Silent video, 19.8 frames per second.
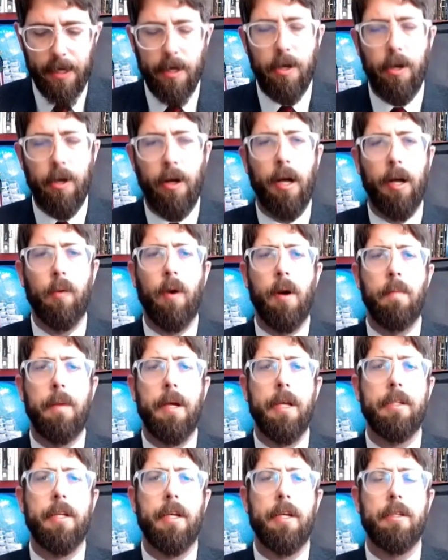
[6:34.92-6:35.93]
You're not going to want to miss
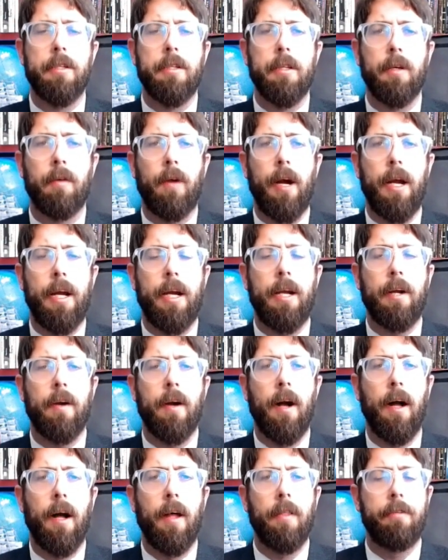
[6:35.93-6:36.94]
this right here
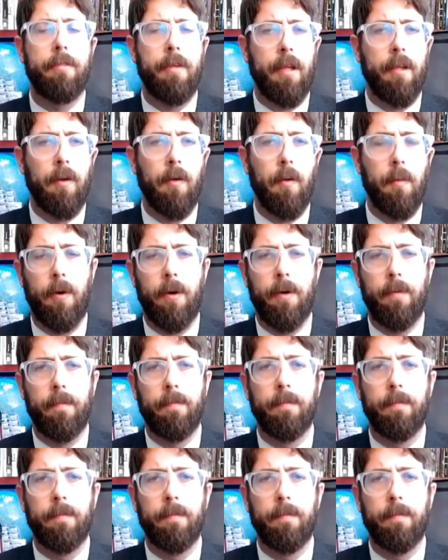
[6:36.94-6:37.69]
on the Sentinel Report.